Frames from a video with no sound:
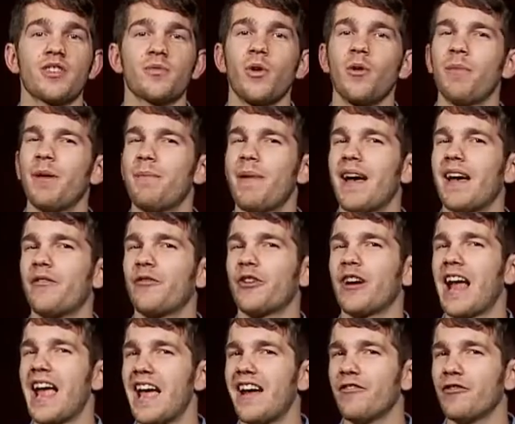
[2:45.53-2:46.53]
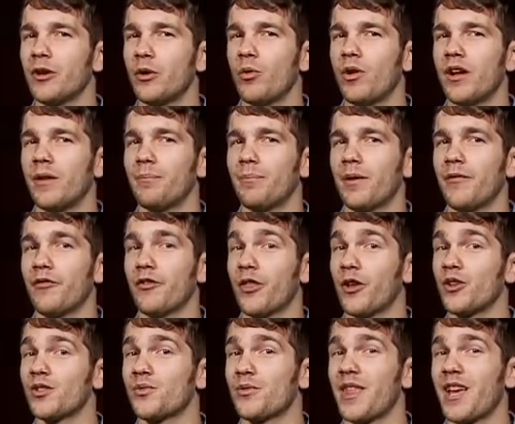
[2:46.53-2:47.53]
this won't be bad for everyone, but for
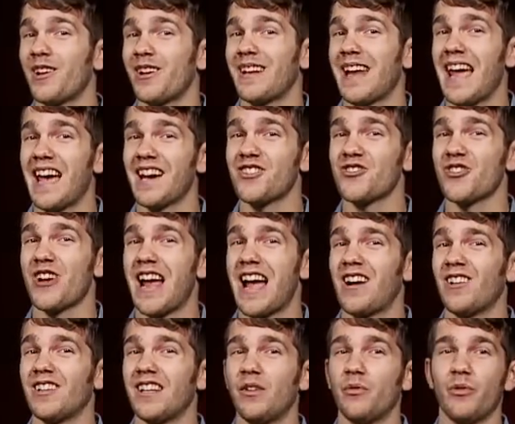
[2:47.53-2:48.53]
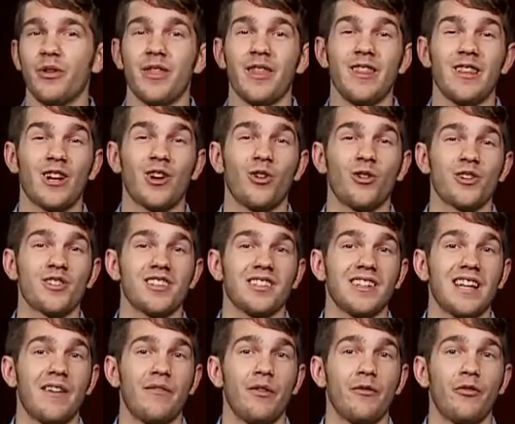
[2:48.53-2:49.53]
those without an extra outlet within the cord's
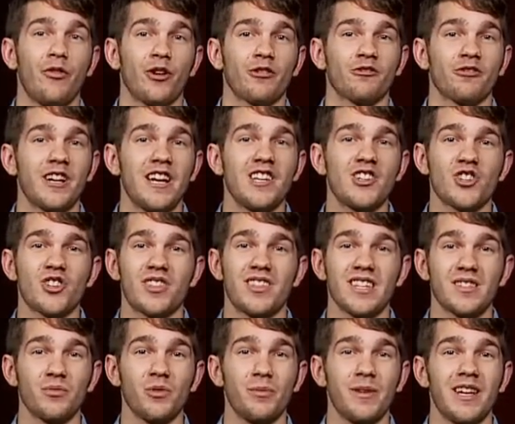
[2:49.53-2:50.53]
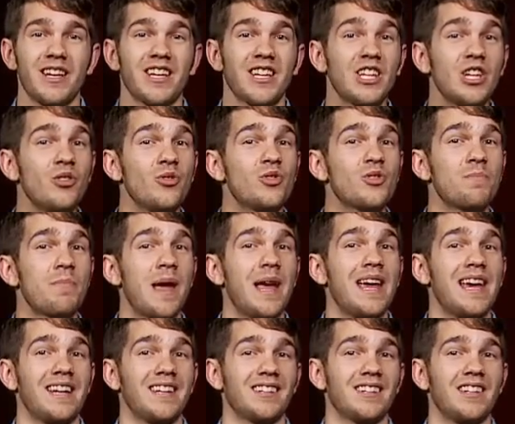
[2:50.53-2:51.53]
11-foot reach, this will be a huge
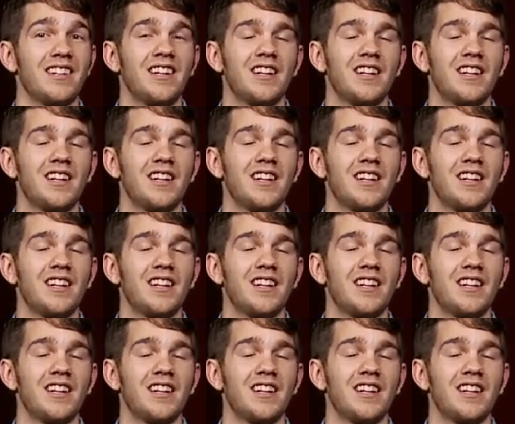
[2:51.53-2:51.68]
pain.